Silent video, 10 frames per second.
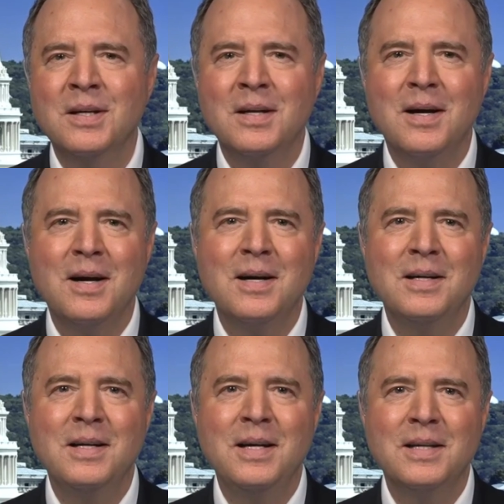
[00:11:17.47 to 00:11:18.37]

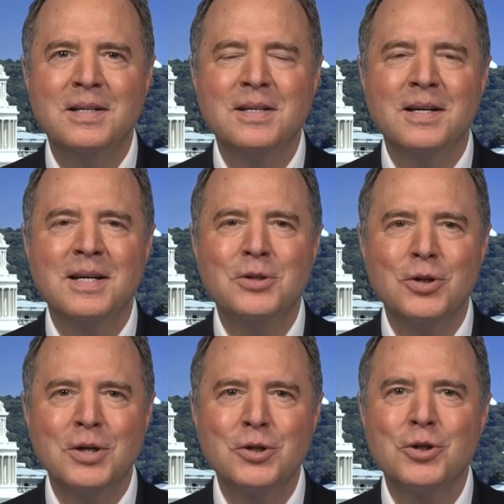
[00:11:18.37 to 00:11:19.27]
It
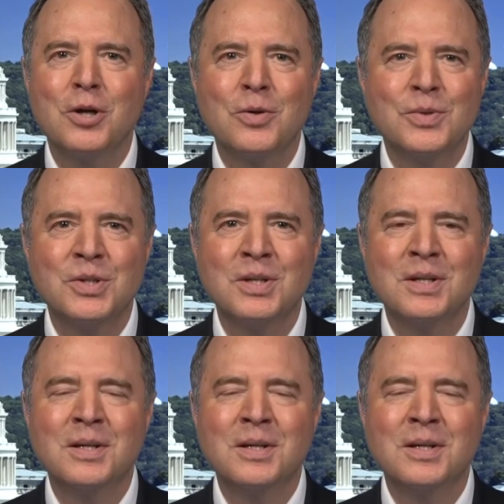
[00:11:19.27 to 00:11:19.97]
just shows